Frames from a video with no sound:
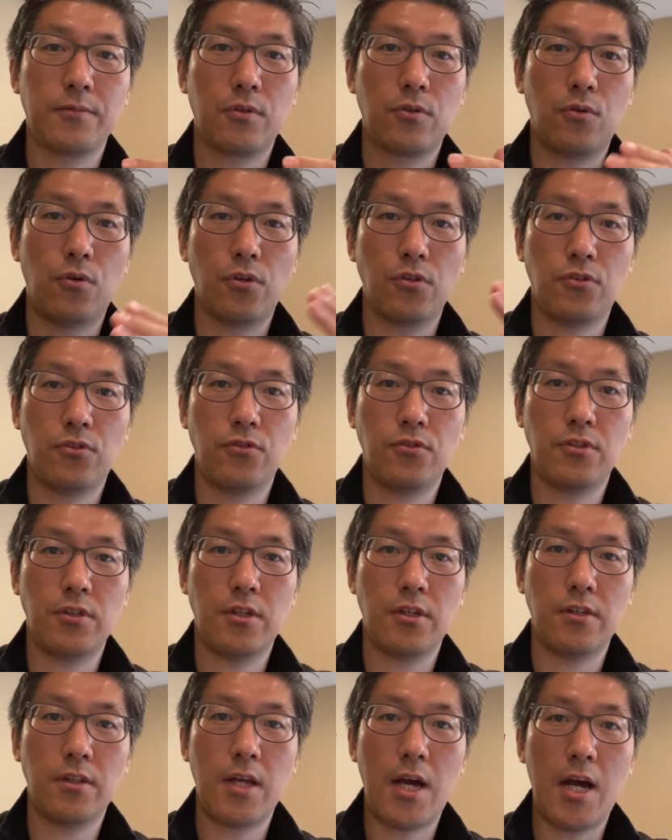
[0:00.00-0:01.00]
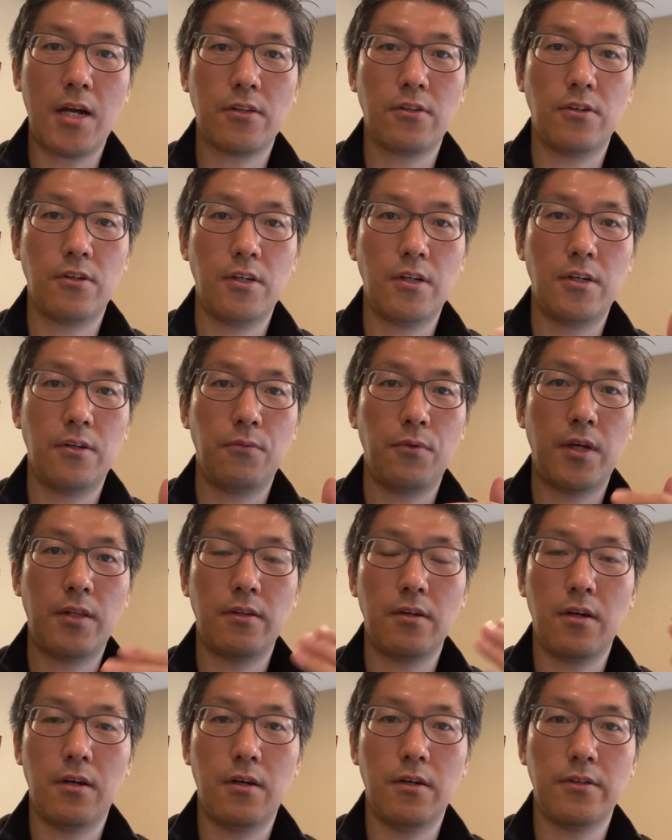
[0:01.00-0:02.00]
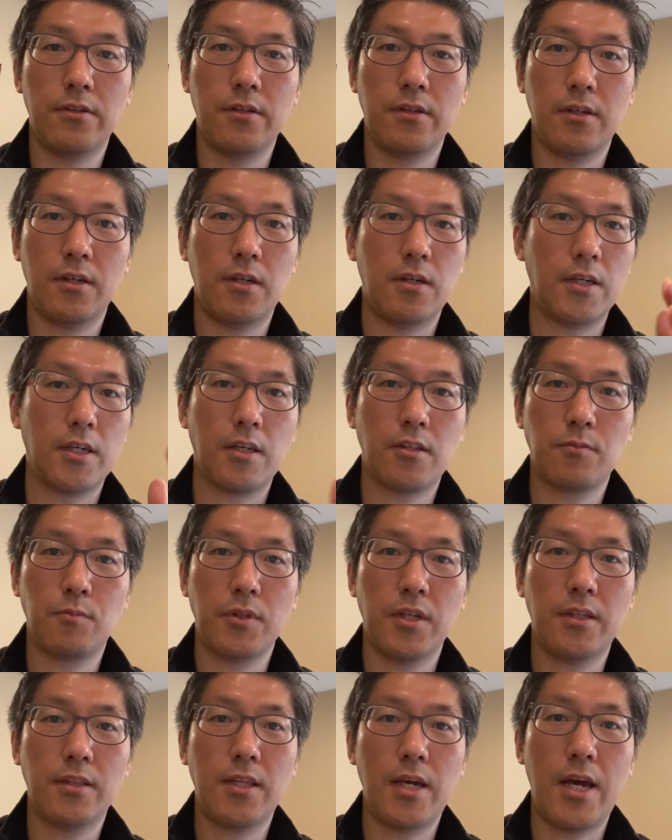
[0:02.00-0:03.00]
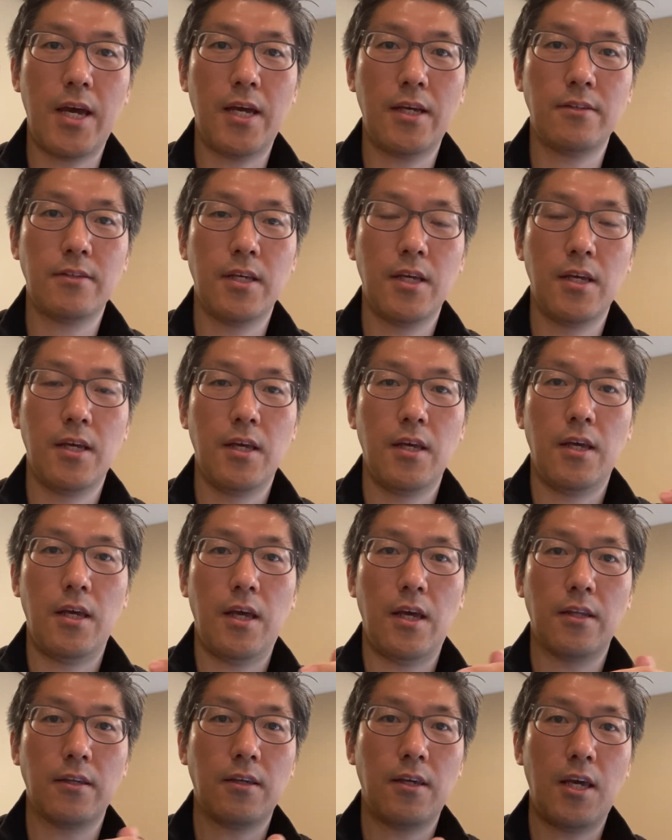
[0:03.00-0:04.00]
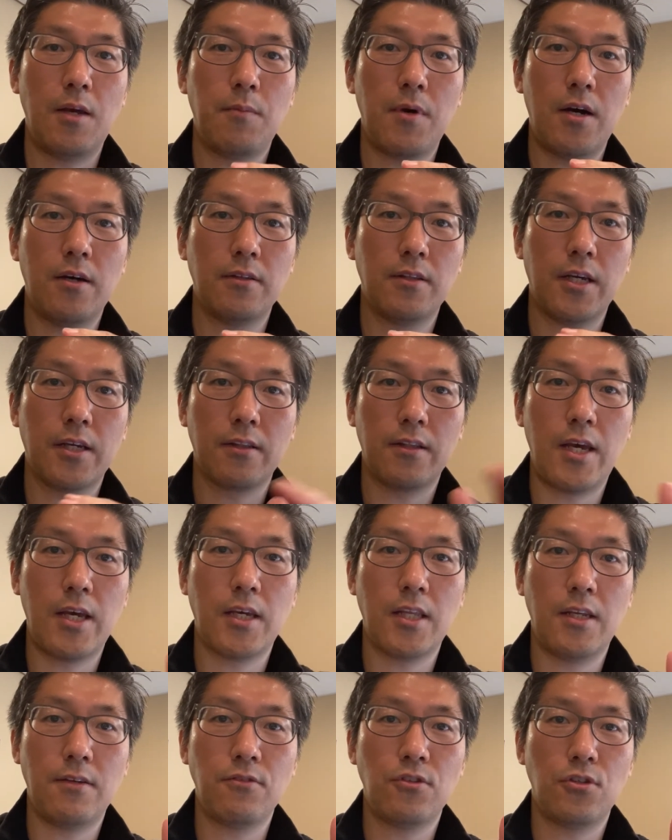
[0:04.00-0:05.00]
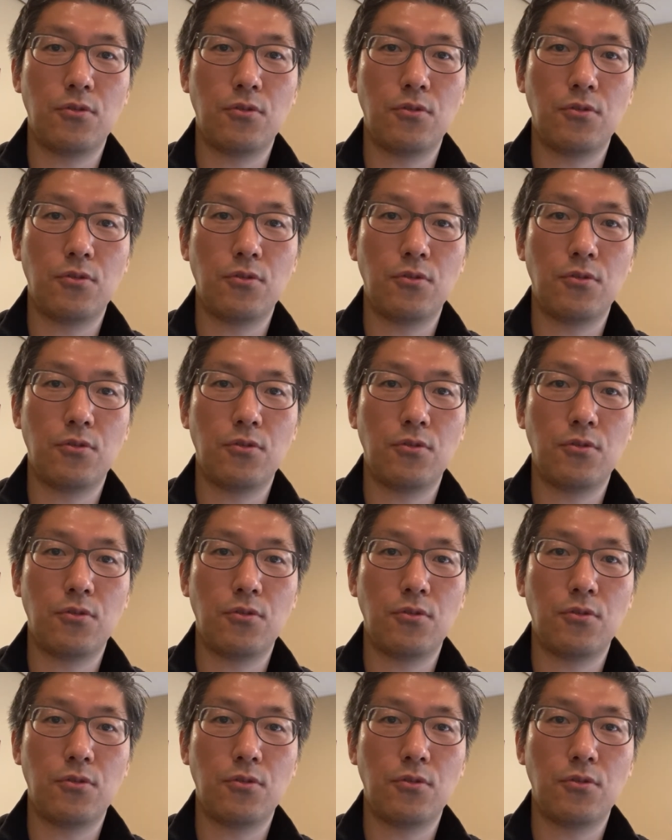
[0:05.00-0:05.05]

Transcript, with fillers: going to see her doctor, ran all the blood tests, and came out like negative.